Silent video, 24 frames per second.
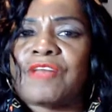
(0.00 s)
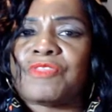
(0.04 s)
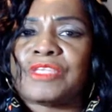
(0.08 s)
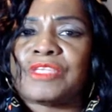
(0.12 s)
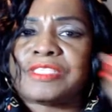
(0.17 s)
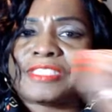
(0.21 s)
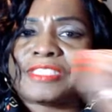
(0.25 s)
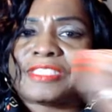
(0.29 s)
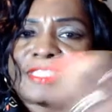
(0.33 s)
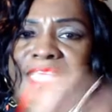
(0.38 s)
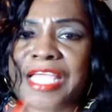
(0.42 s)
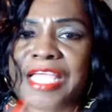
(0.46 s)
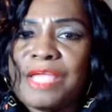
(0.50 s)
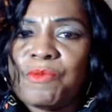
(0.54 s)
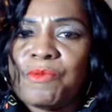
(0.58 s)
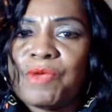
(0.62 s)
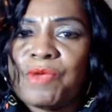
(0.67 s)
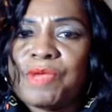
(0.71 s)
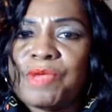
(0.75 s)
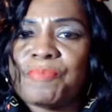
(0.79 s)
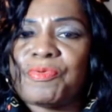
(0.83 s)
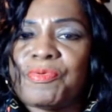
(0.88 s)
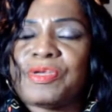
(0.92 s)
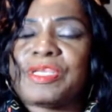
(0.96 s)
the same way
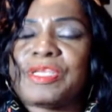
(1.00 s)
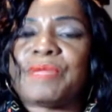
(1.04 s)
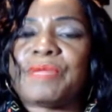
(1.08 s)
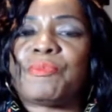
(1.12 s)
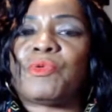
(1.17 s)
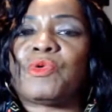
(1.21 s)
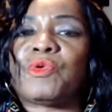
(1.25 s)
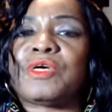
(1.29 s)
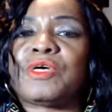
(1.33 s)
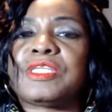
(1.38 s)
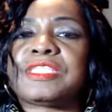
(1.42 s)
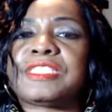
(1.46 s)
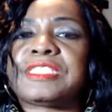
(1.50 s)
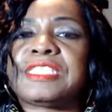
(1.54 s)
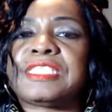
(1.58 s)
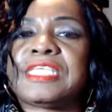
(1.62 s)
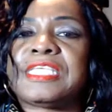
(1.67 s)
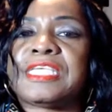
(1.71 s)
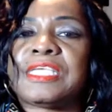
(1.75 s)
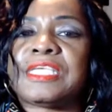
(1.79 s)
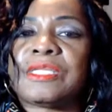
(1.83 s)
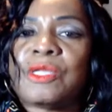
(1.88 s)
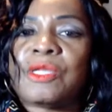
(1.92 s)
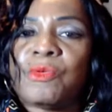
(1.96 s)
Brittany Bowens
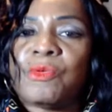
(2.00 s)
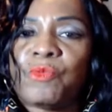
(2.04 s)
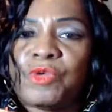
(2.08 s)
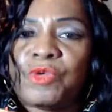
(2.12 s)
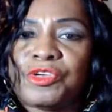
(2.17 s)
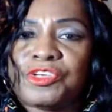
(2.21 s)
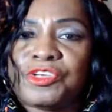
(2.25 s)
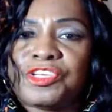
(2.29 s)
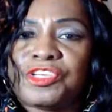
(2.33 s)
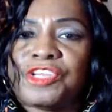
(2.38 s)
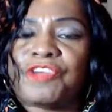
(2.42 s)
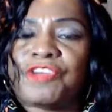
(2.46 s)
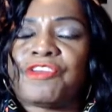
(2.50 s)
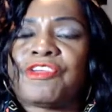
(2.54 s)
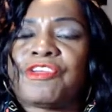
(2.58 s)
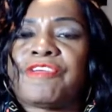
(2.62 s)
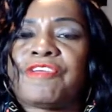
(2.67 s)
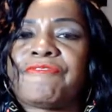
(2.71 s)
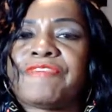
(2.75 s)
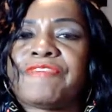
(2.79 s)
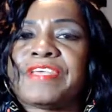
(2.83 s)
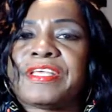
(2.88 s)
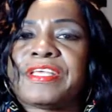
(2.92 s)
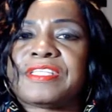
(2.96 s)
did with derion
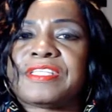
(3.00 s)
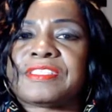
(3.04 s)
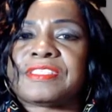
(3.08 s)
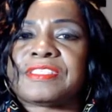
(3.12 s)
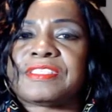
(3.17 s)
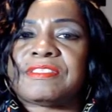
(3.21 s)
Vence.